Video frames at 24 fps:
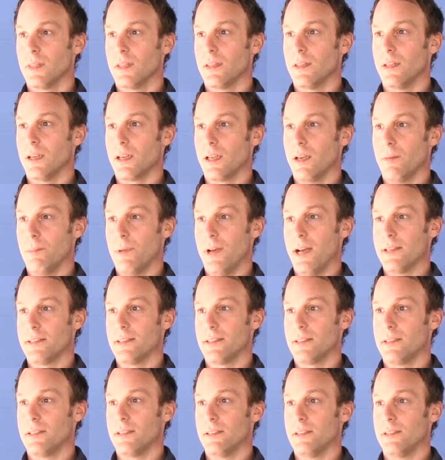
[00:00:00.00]
The
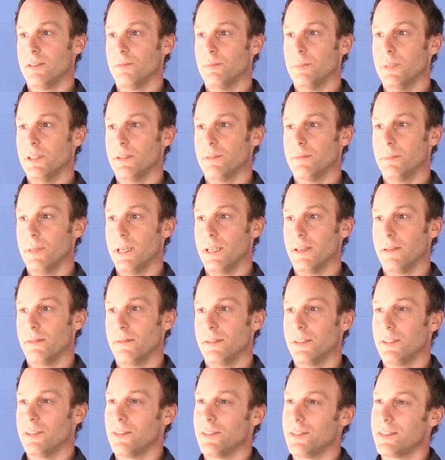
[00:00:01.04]
capacity to be of
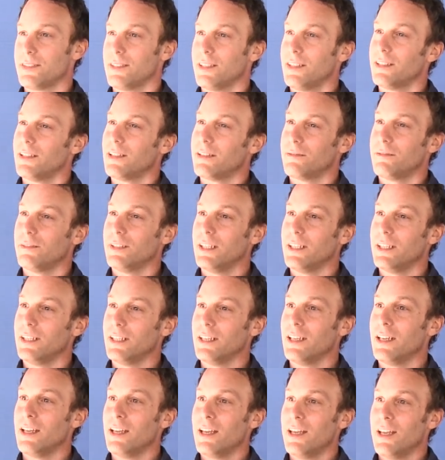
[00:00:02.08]
benefit, to see that
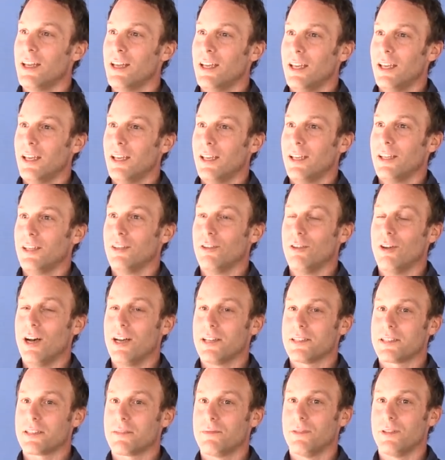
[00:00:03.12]
really you
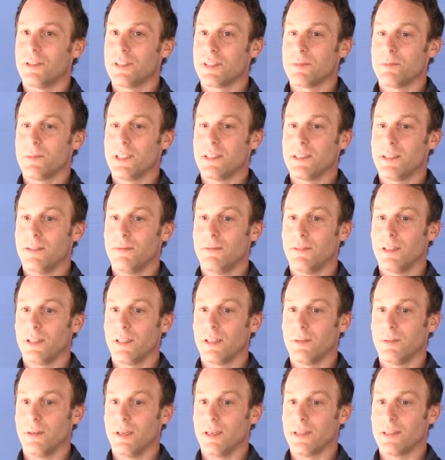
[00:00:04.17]
ask for a
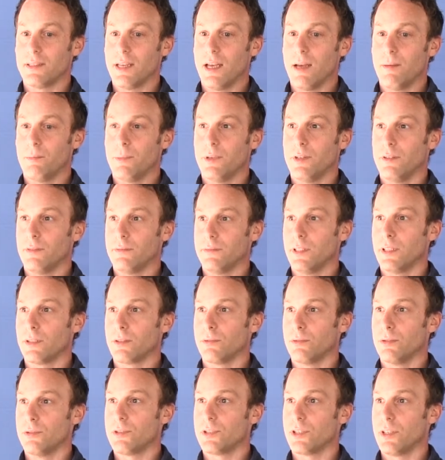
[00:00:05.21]
specific uh, example of the
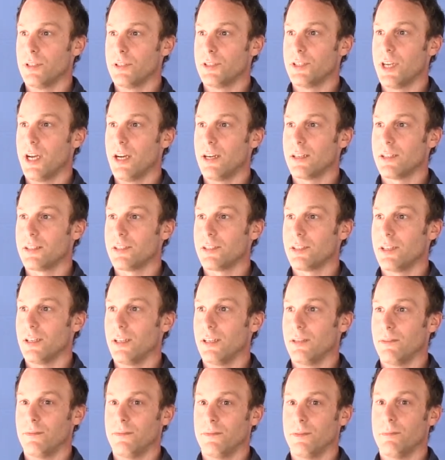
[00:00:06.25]
crucial
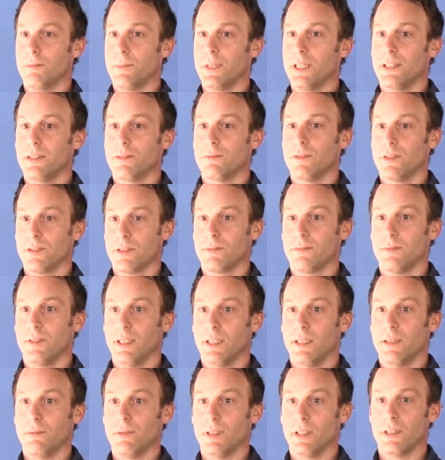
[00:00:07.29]
juncture, and for me it was
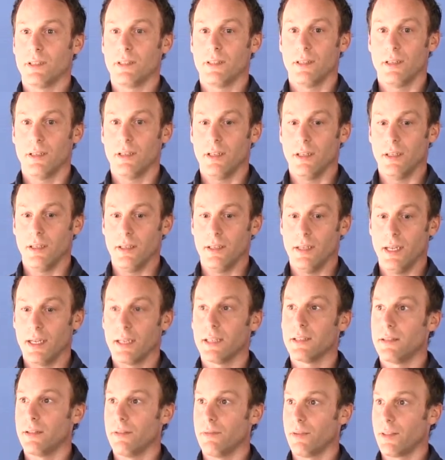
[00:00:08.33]
really with uh,
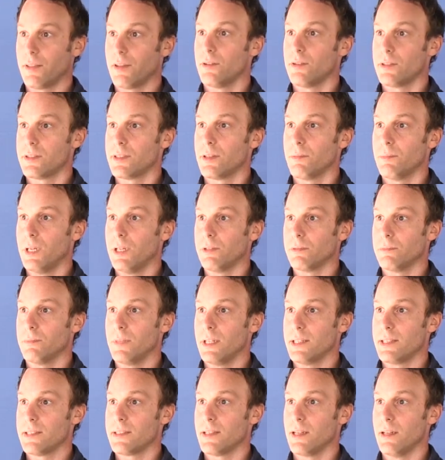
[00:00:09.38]
negative thoughts about
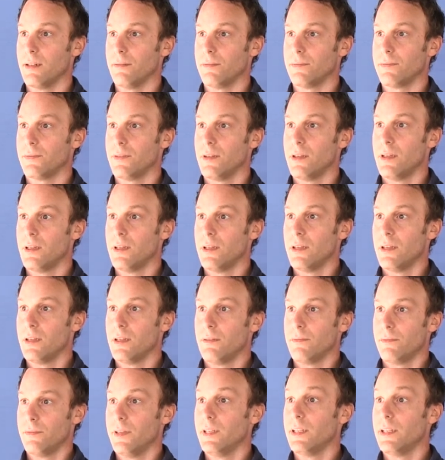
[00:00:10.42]
myself,
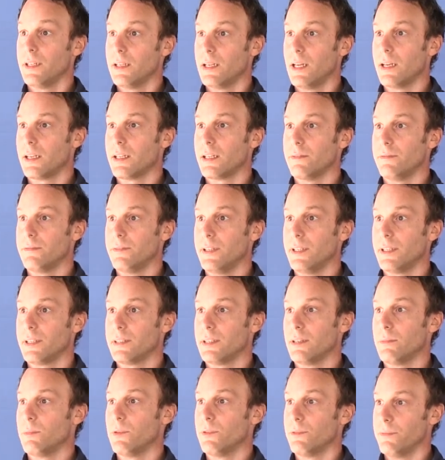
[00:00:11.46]
feeling like a
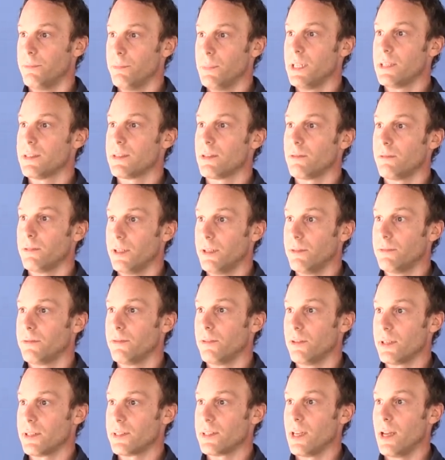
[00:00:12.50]
victim of misery,
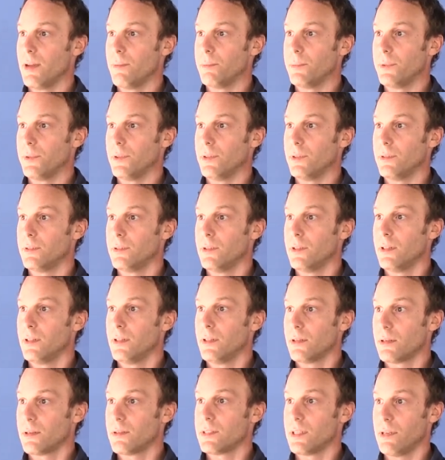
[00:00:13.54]
for example,
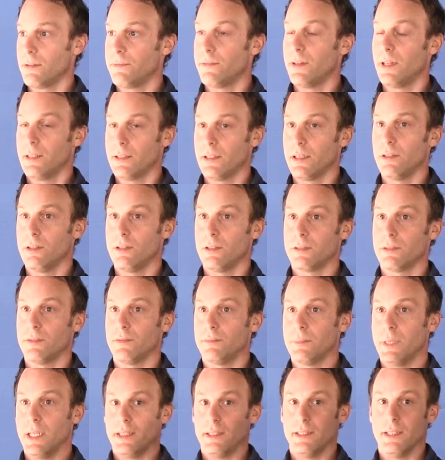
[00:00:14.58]
because I felt a lot of
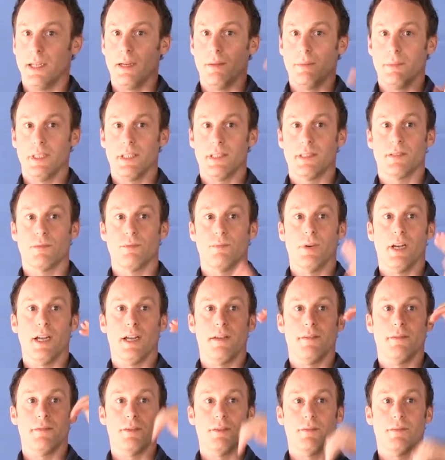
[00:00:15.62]
my time this
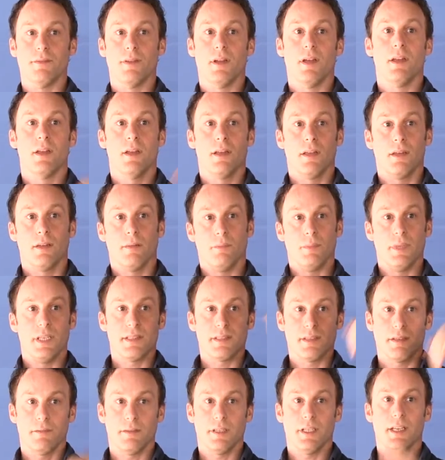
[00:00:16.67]
wave of
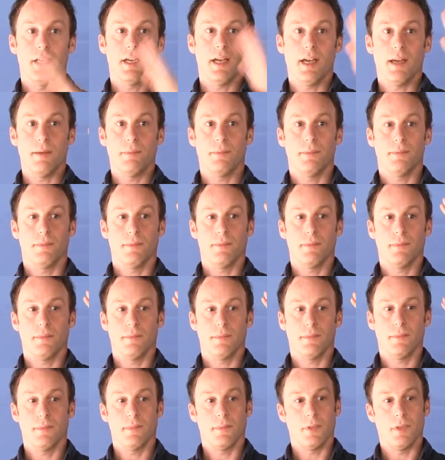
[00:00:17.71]
misery hap
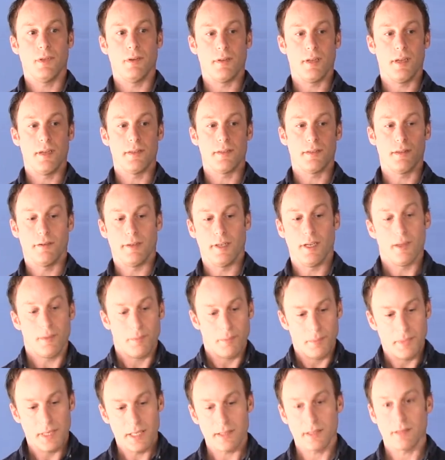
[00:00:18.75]
okay, sorry,
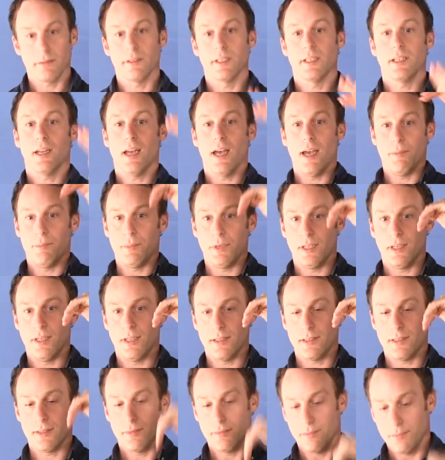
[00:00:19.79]
misery,
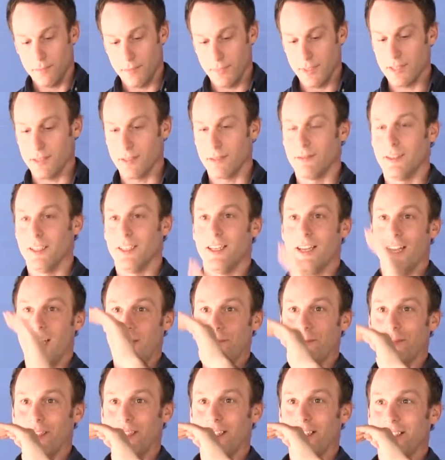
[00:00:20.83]
happiness, misery,
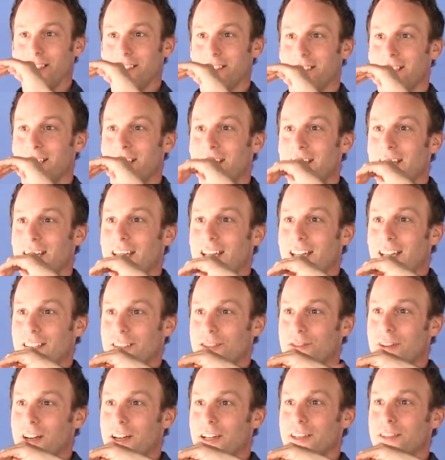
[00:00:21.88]
happiness, and
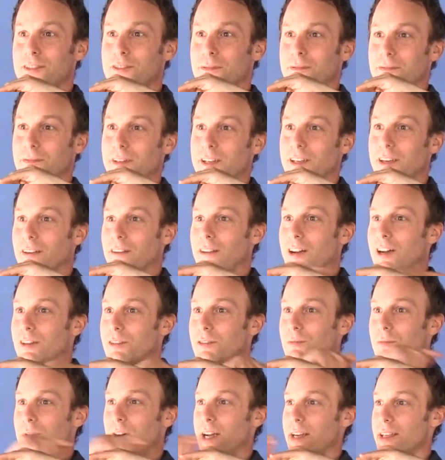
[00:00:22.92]
trying to figure
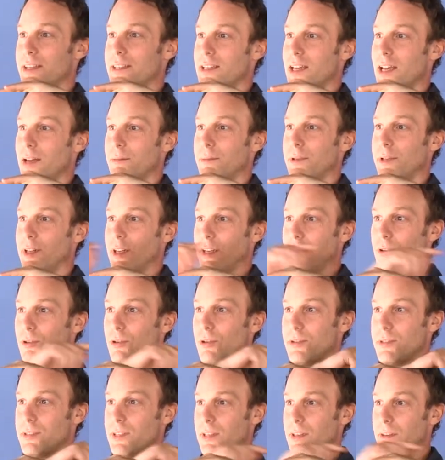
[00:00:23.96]
out why it's happening,
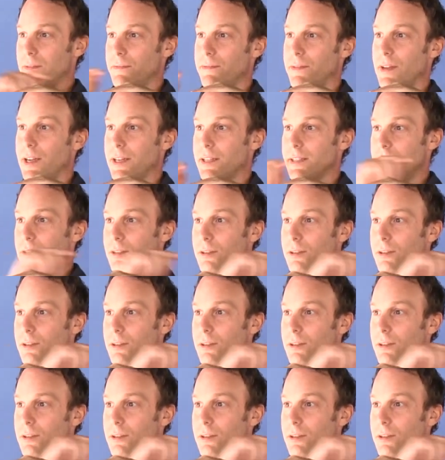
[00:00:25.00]
cause and effect,